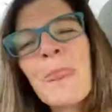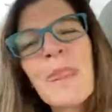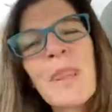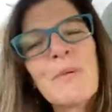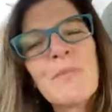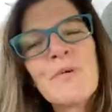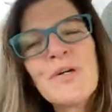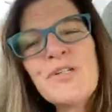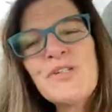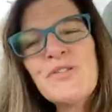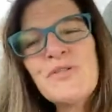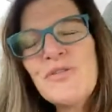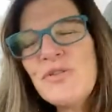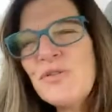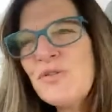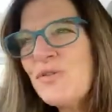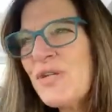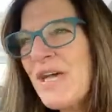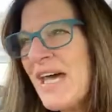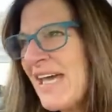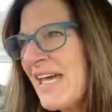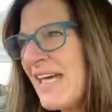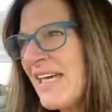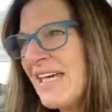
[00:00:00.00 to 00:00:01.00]
what you do
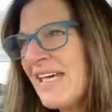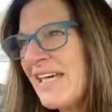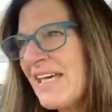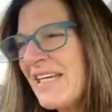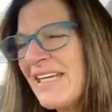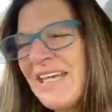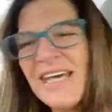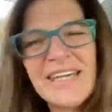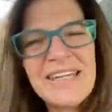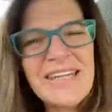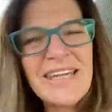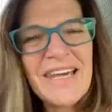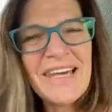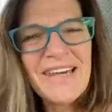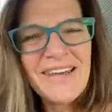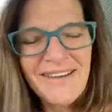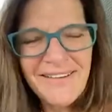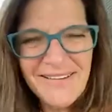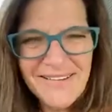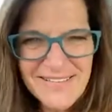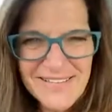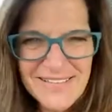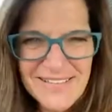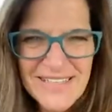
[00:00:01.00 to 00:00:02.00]
day in and day
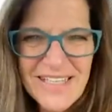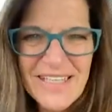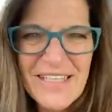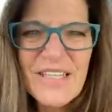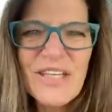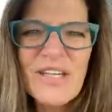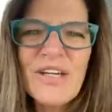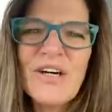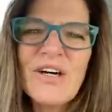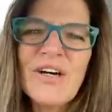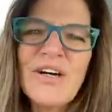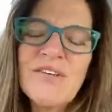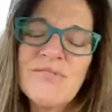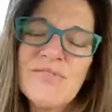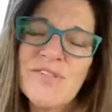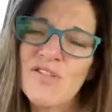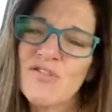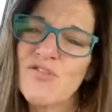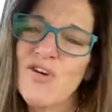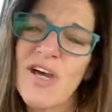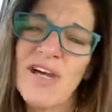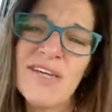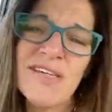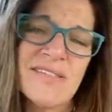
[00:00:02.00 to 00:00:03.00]
out to take care of
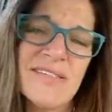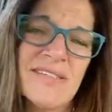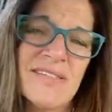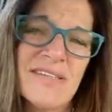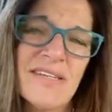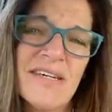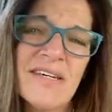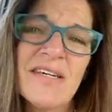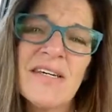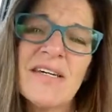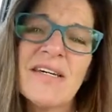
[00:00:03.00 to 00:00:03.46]
stress,